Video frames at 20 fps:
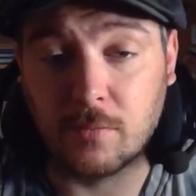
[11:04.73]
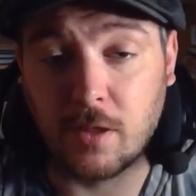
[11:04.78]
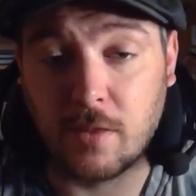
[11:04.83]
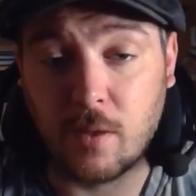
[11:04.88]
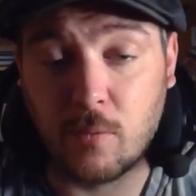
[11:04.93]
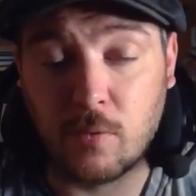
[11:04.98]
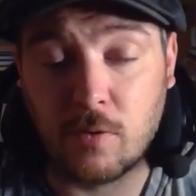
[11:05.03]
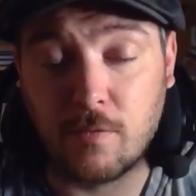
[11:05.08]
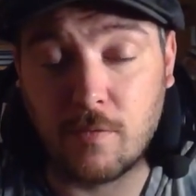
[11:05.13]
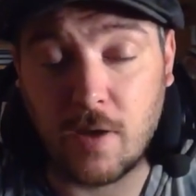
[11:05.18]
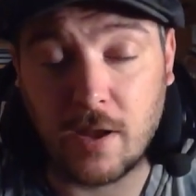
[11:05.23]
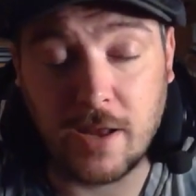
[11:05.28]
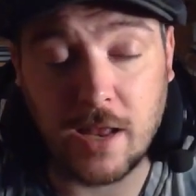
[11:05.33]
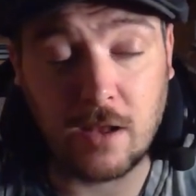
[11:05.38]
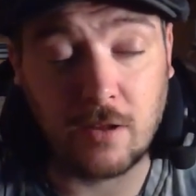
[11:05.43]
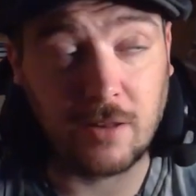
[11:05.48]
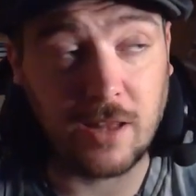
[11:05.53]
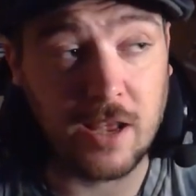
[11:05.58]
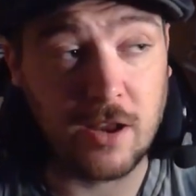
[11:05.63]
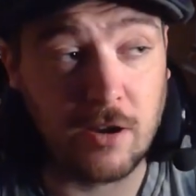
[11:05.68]
And then we find
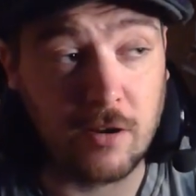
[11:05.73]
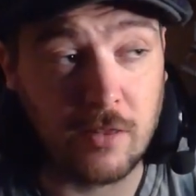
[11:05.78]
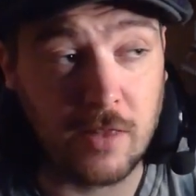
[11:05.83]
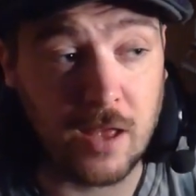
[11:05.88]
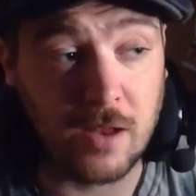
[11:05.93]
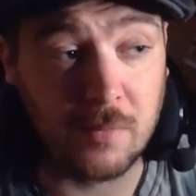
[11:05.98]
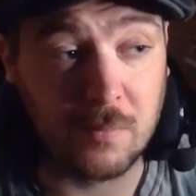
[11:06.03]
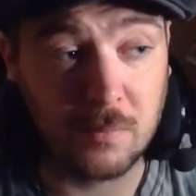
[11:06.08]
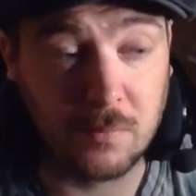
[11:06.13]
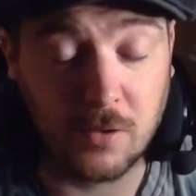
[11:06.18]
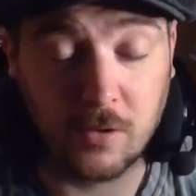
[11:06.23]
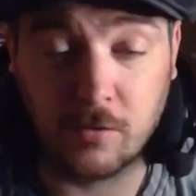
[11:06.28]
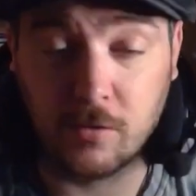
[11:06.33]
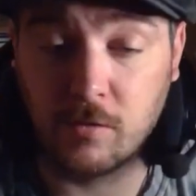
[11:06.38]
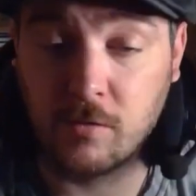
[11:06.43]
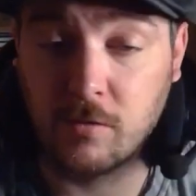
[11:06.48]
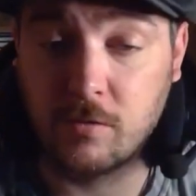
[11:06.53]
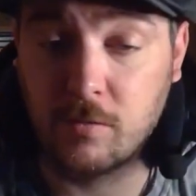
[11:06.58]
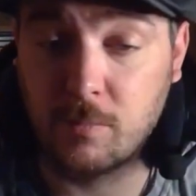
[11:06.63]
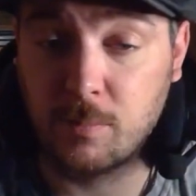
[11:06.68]
out later that this
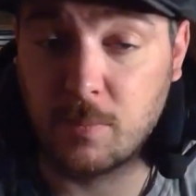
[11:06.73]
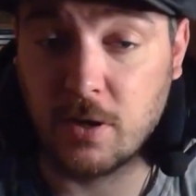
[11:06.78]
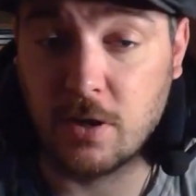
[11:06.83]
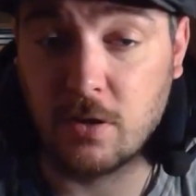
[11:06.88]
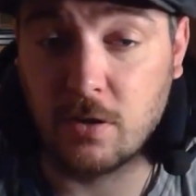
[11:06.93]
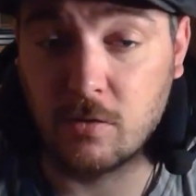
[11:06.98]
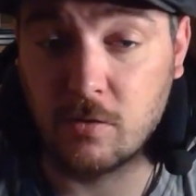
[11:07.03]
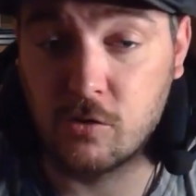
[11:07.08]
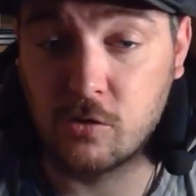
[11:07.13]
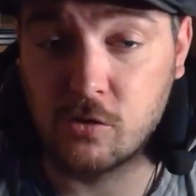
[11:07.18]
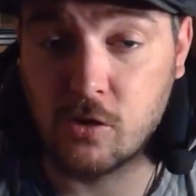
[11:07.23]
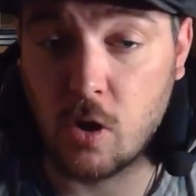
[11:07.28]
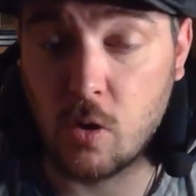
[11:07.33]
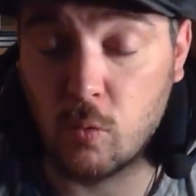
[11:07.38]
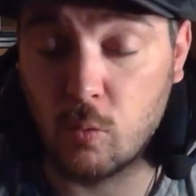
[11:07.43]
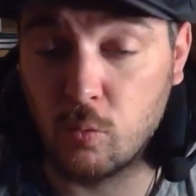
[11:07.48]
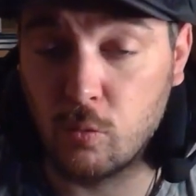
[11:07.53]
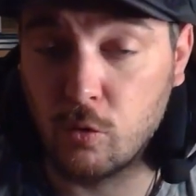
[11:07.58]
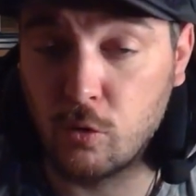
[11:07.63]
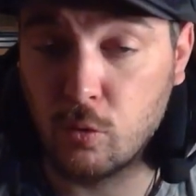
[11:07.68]
is being
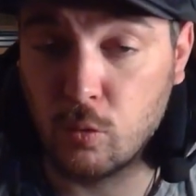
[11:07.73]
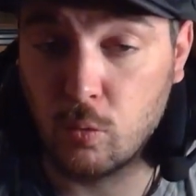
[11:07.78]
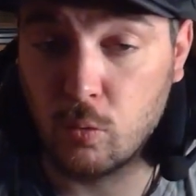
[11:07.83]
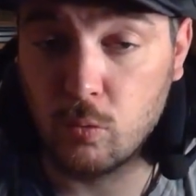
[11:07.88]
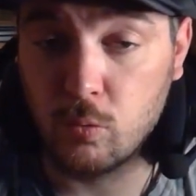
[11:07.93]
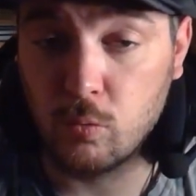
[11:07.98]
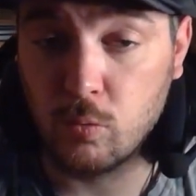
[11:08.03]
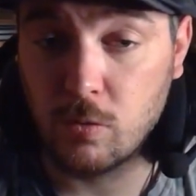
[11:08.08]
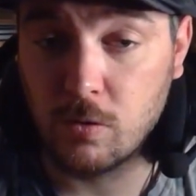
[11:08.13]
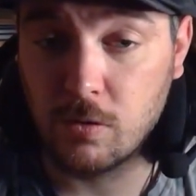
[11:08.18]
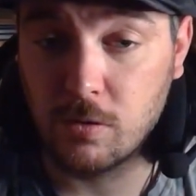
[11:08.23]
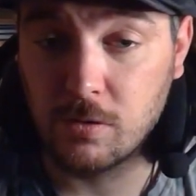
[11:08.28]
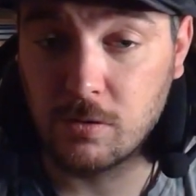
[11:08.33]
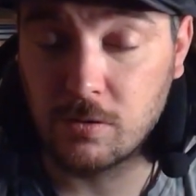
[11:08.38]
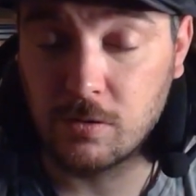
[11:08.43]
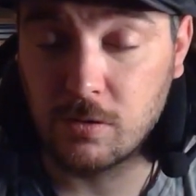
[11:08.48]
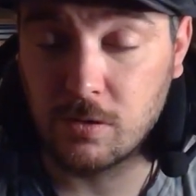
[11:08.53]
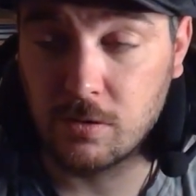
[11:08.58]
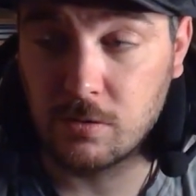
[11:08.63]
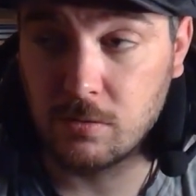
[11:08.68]
shown to
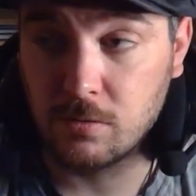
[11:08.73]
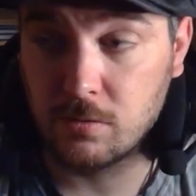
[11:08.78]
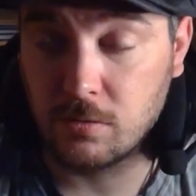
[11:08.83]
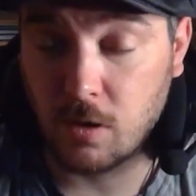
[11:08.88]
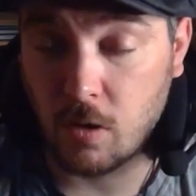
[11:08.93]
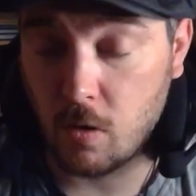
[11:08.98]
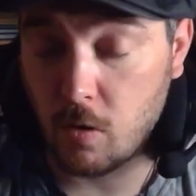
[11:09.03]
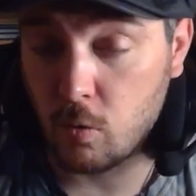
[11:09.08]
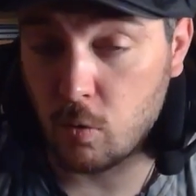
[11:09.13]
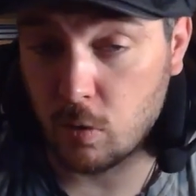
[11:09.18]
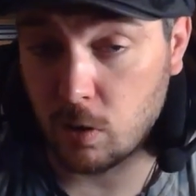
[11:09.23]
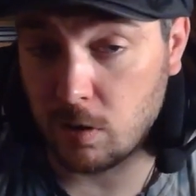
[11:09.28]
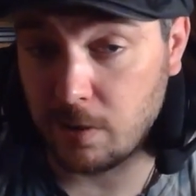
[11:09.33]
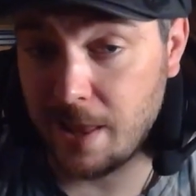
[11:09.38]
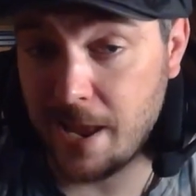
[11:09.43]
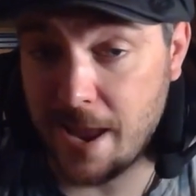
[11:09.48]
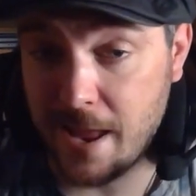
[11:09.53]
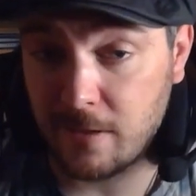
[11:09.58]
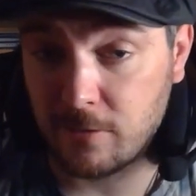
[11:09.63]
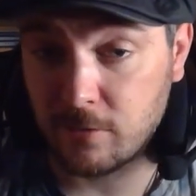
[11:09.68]
a whole
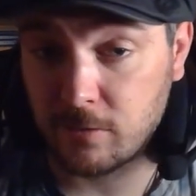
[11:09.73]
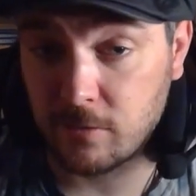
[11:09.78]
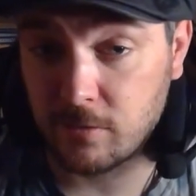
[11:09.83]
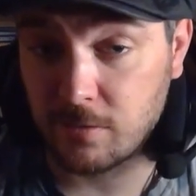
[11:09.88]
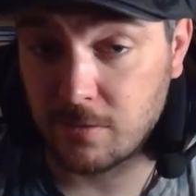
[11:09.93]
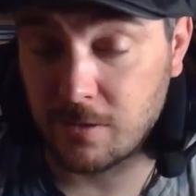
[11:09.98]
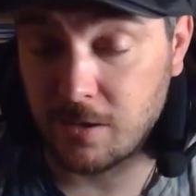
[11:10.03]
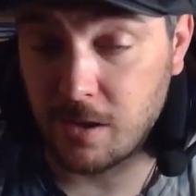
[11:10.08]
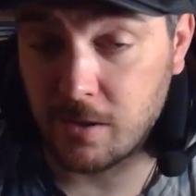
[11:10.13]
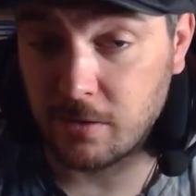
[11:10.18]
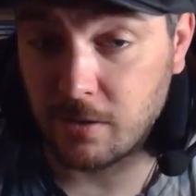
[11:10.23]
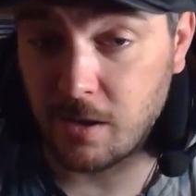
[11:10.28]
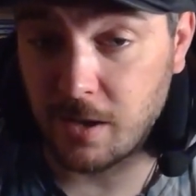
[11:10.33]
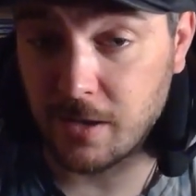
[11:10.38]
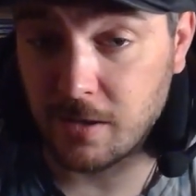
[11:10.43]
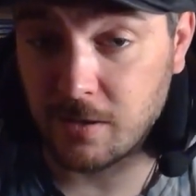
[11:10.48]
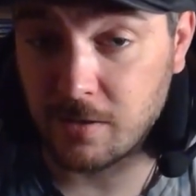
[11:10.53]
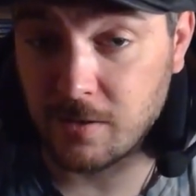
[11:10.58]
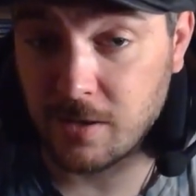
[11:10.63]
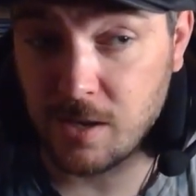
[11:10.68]
class on,
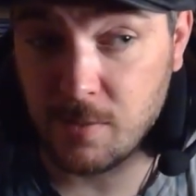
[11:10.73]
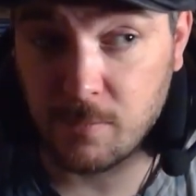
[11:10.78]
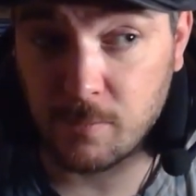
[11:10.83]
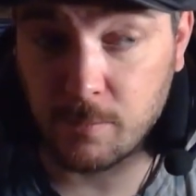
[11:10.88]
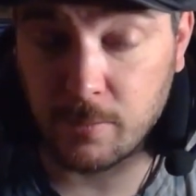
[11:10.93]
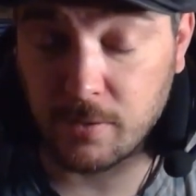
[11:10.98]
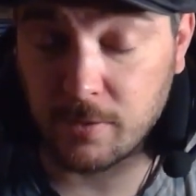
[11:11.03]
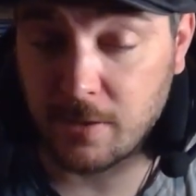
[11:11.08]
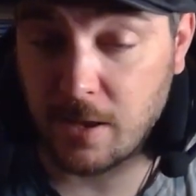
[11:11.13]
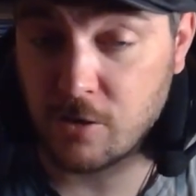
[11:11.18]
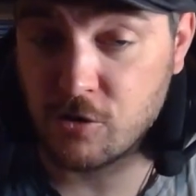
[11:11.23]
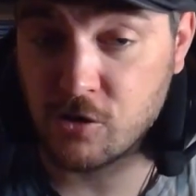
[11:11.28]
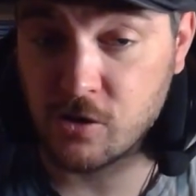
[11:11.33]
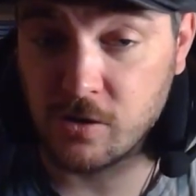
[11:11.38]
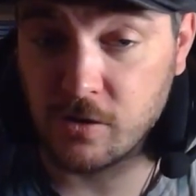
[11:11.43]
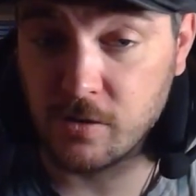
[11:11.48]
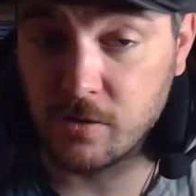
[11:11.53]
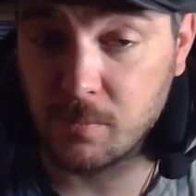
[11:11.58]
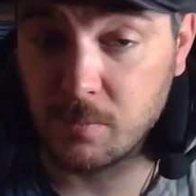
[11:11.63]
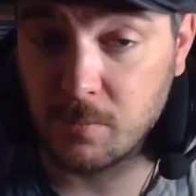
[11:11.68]
like, demon
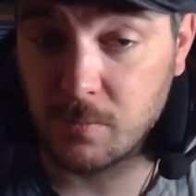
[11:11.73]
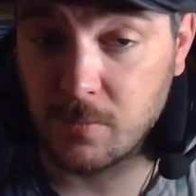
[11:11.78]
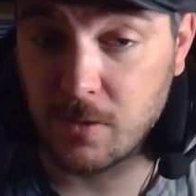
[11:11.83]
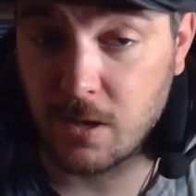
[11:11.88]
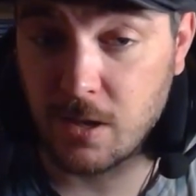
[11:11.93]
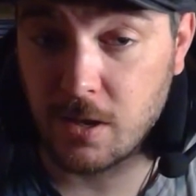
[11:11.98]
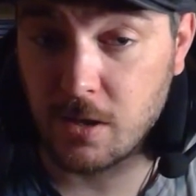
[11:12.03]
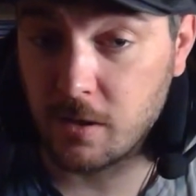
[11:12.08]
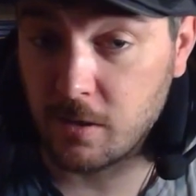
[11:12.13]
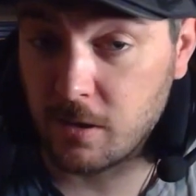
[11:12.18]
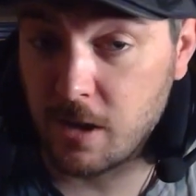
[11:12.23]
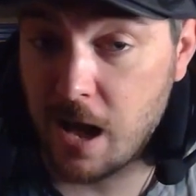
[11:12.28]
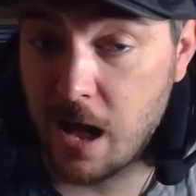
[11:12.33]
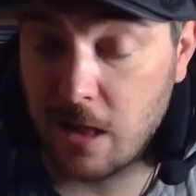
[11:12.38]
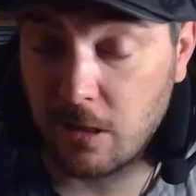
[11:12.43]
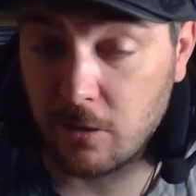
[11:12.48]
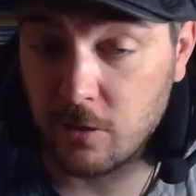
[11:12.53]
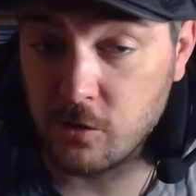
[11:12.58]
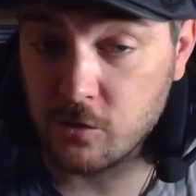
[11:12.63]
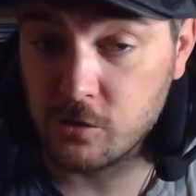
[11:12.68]
possession in a
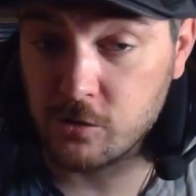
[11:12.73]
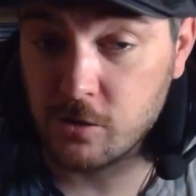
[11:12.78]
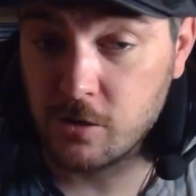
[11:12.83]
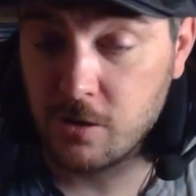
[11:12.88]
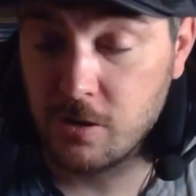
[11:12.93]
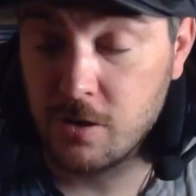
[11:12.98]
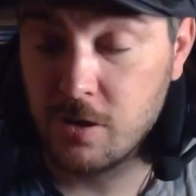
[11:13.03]
college.